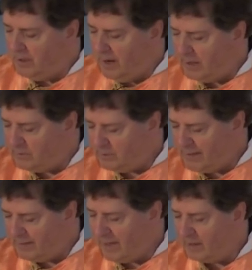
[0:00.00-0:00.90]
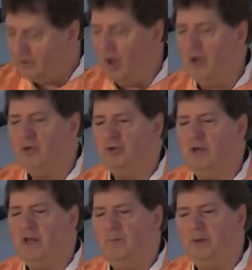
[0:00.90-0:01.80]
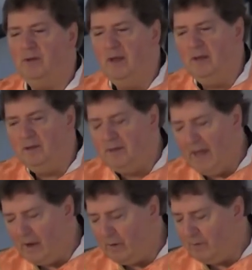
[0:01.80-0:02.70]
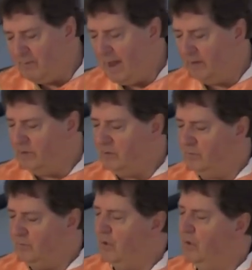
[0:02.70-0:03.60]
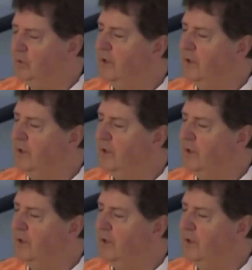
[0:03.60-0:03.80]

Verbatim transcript: and to get that lost sheep and carry it back to the fold,